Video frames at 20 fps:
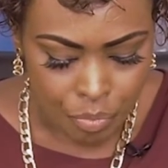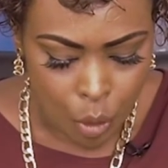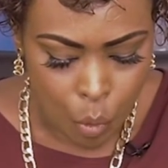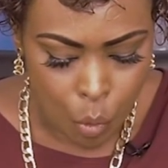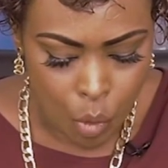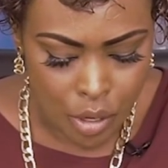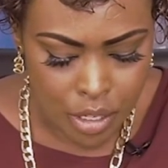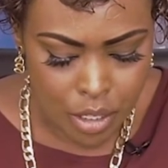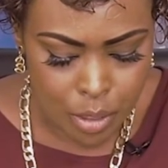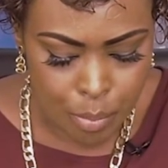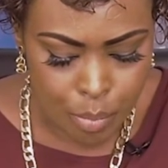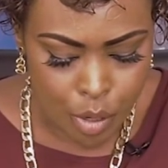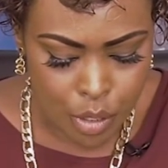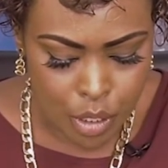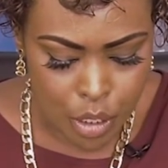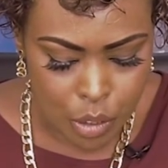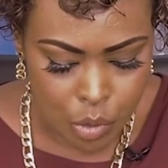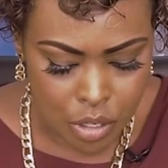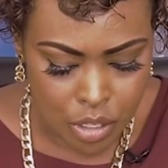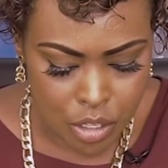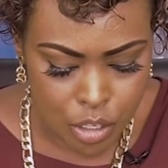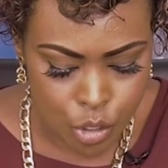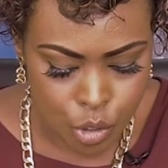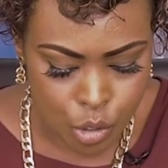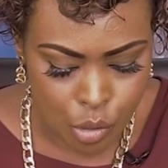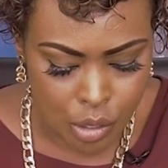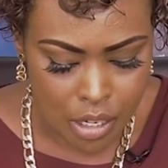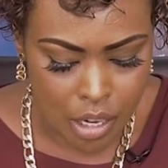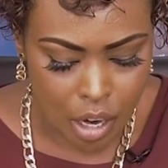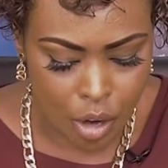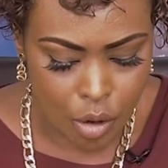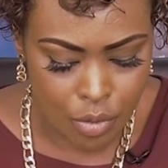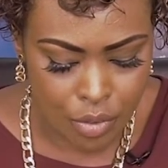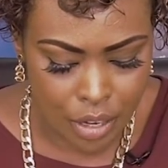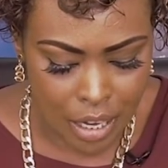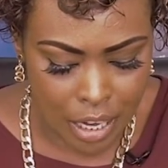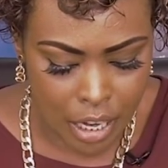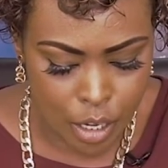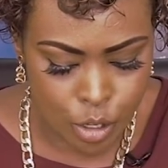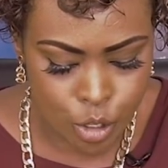What is the process once the children are of
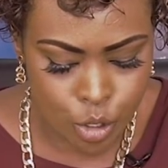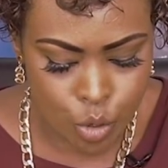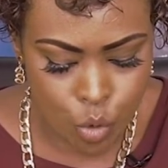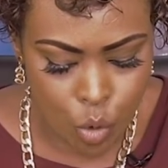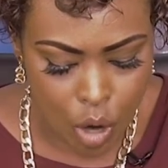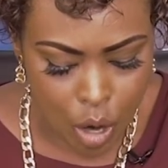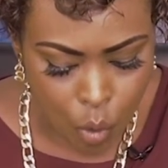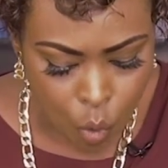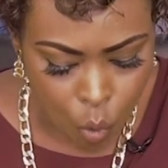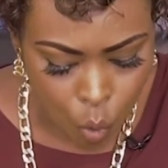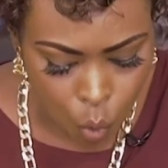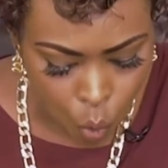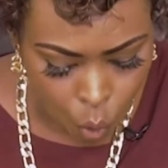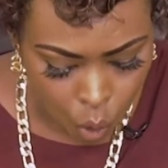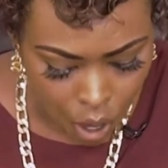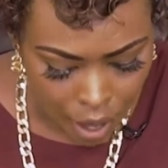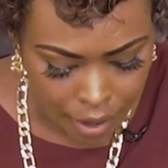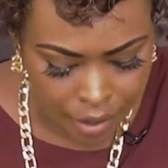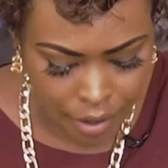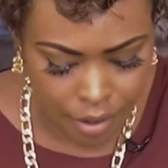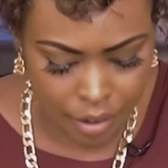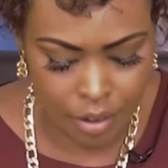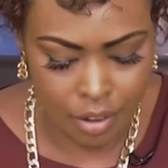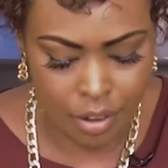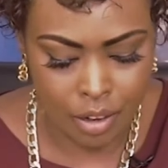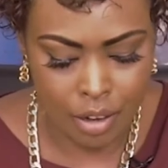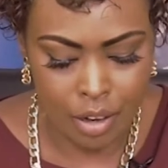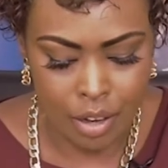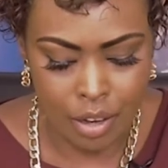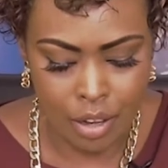age to acquire